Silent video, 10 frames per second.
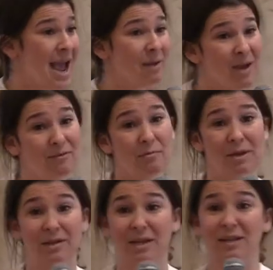and we have the
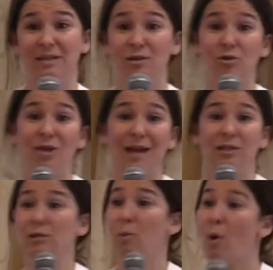ability to then
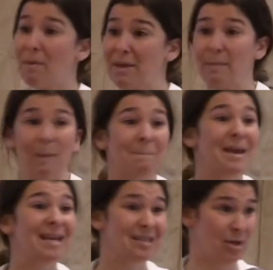support people
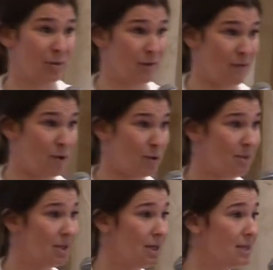based on their
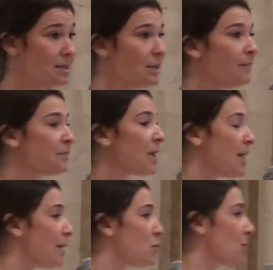vulnerabilities.
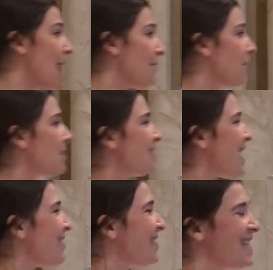Now, traffickers
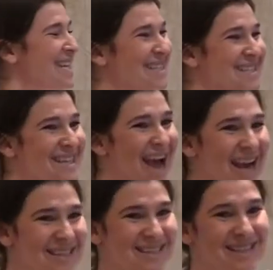have the
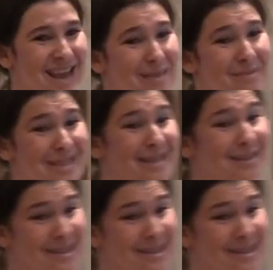exact same skill